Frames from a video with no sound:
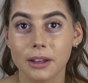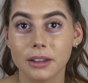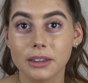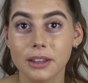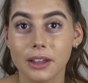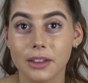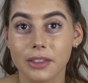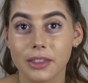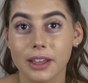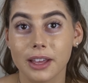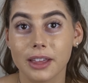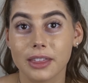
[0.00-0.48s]

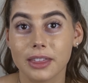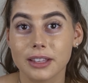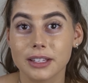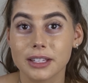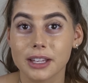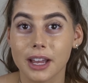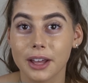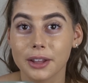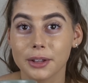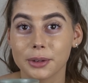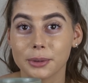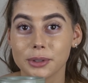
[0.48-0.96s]
Also, I think this
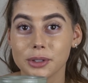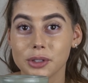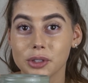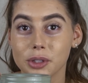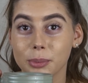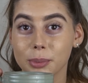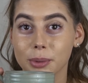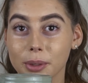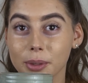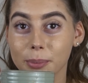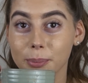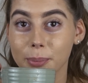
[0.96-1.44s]
color was
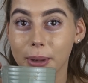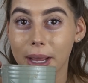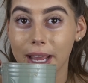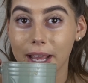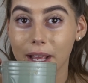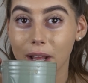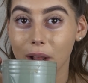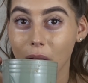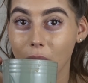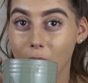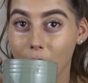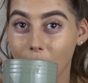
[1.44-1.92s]
super
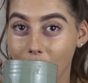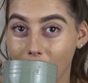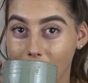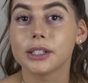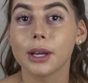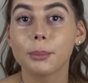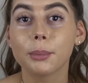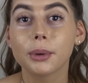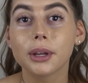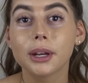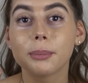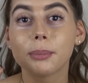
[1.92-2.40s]
pale.
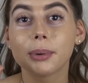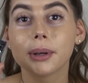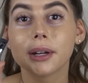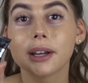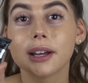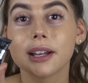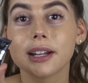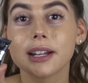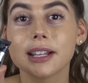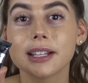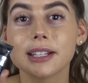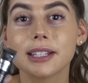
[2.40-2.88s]
So I'm gonna put
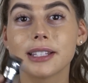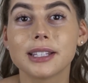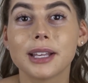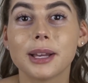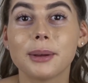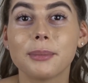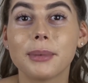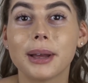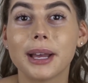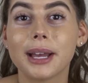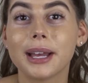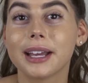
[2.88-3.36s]
on
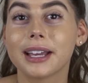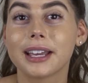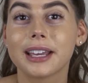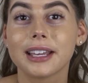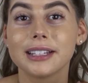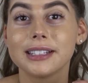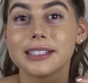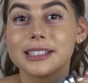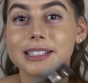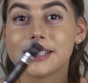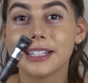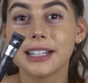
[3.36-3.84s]
some uh,
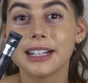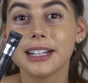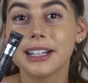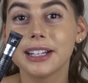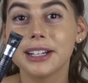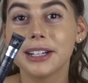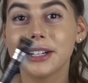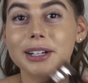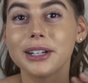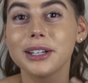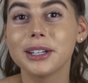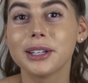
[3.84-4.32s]

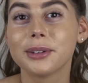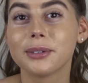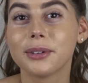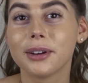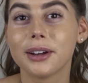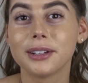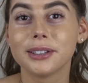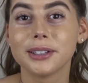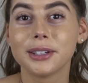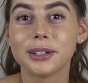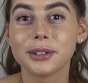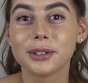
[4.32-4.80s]
concealer. You
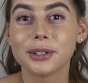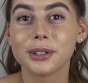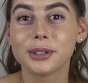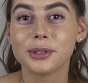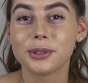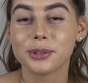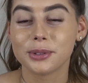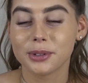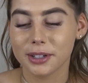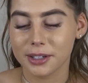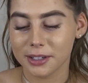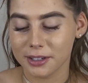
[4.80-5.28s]
all know the
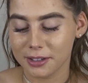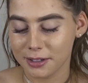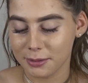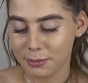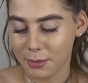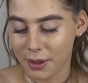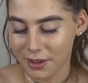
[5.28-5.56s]
drill.